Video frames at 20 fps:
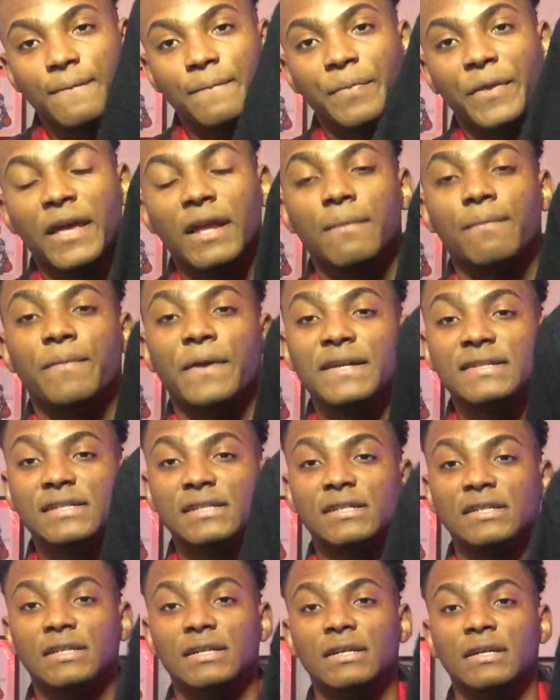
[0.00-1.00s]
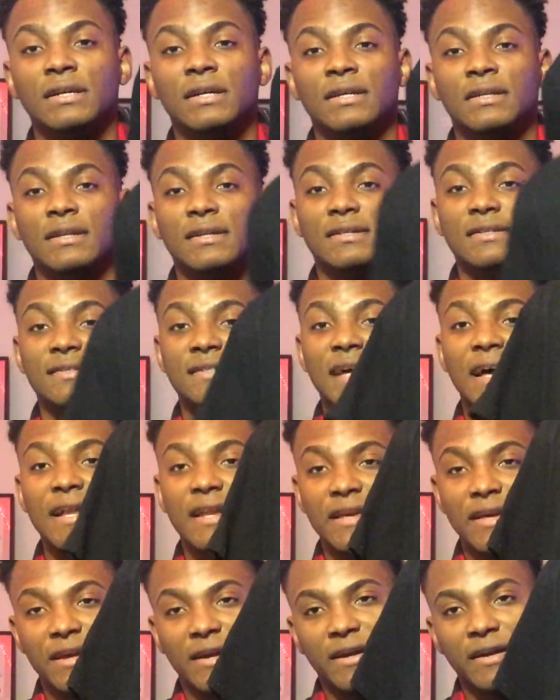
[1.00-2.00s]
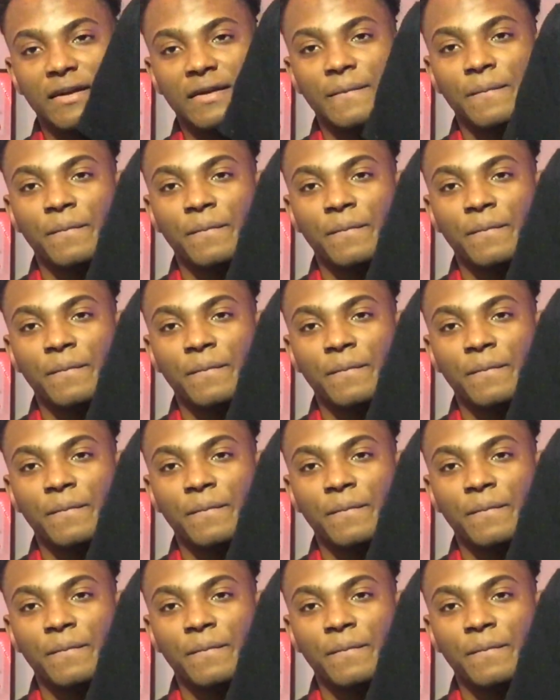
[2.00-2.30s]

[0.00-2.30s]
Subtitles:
And basically, the design here